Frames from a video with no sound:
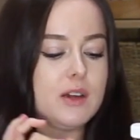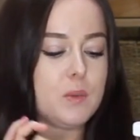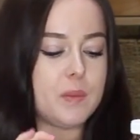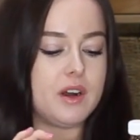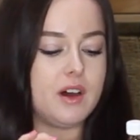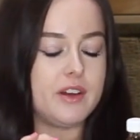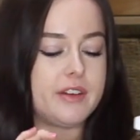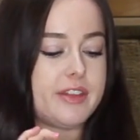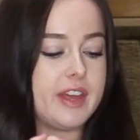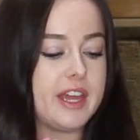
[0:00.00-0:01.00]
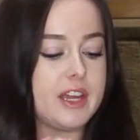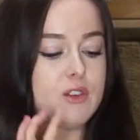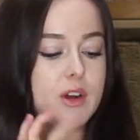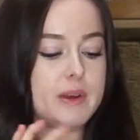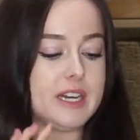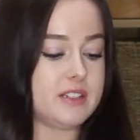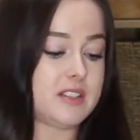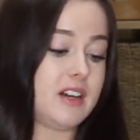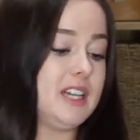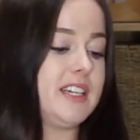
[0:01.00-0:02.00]
little plant thing growing
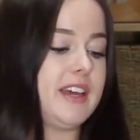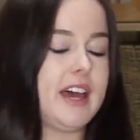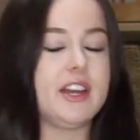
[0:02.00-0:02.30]
inside it,